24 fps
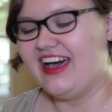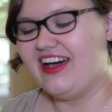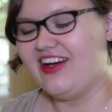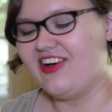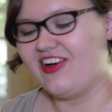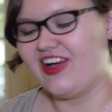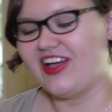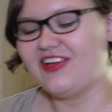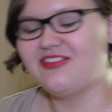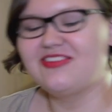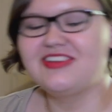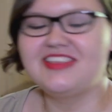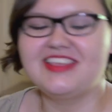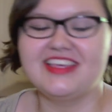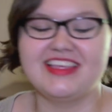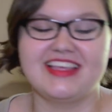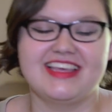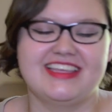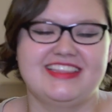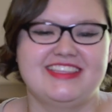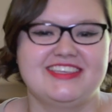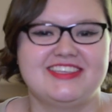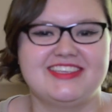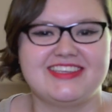oh, I really
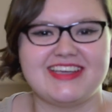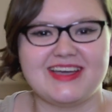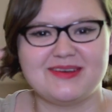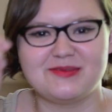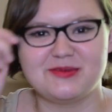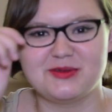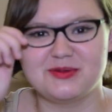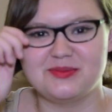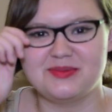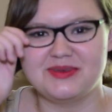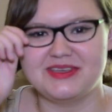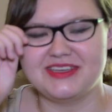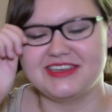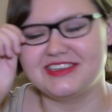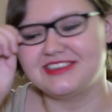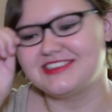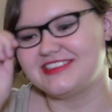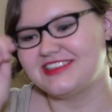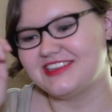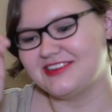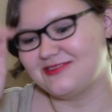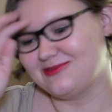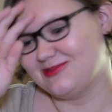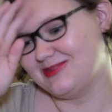like this chapter
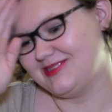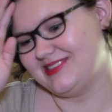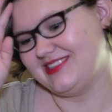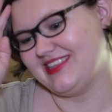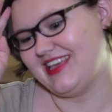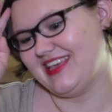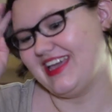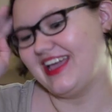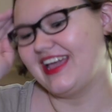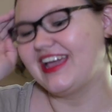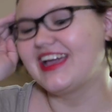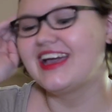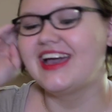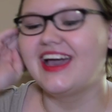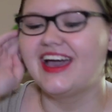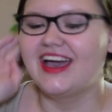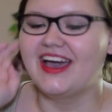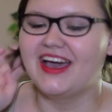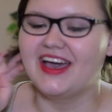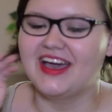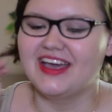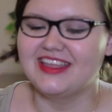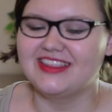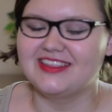because there
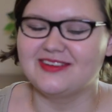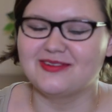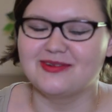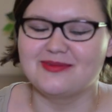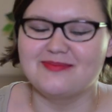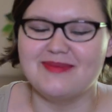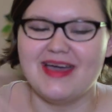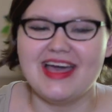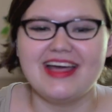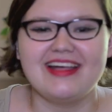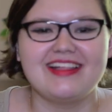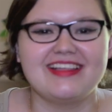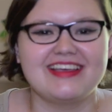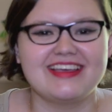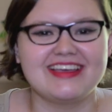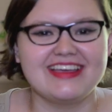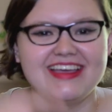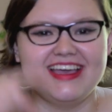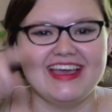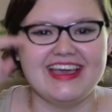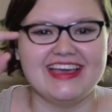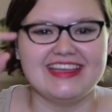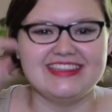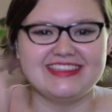were Malik
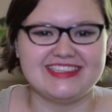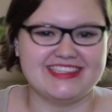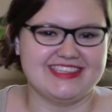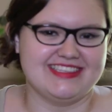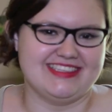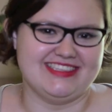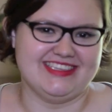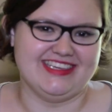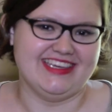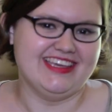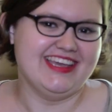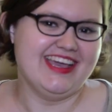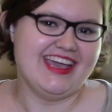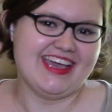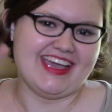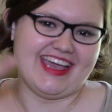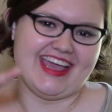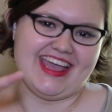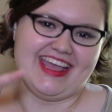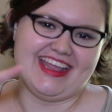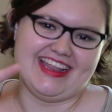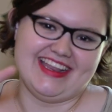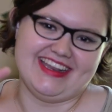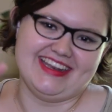and Sissy.
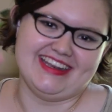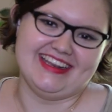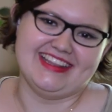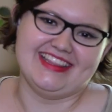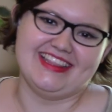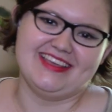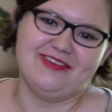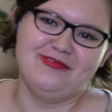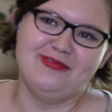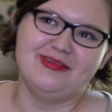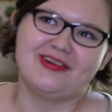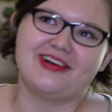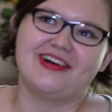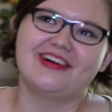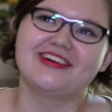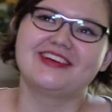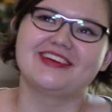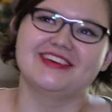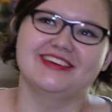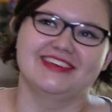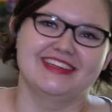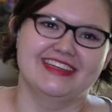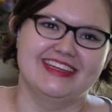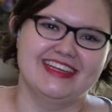And they were all
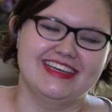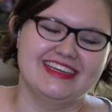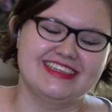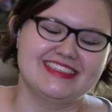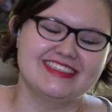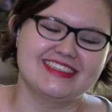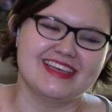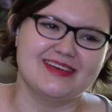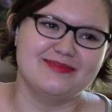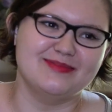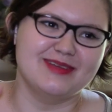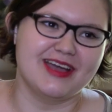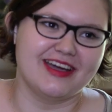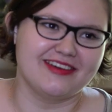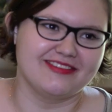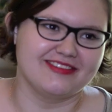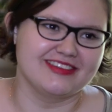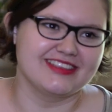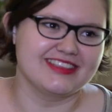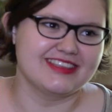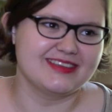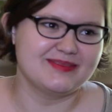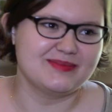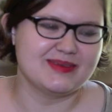good, except not
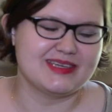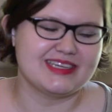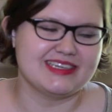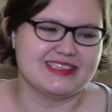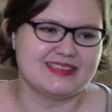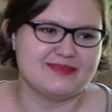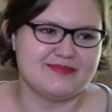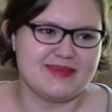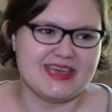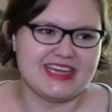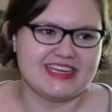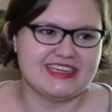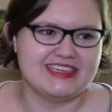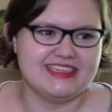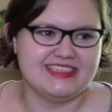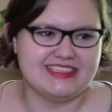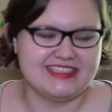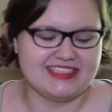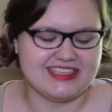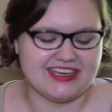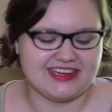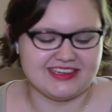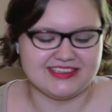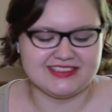really, because Magnus
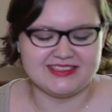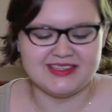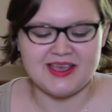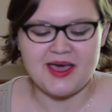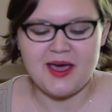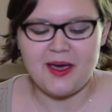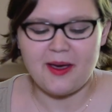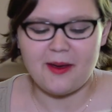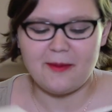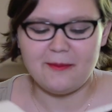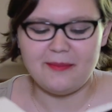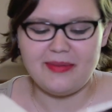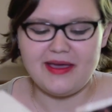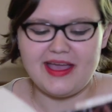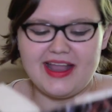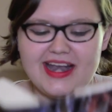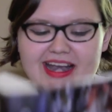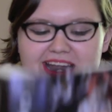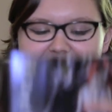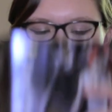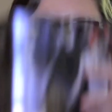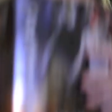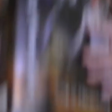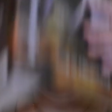sucks. But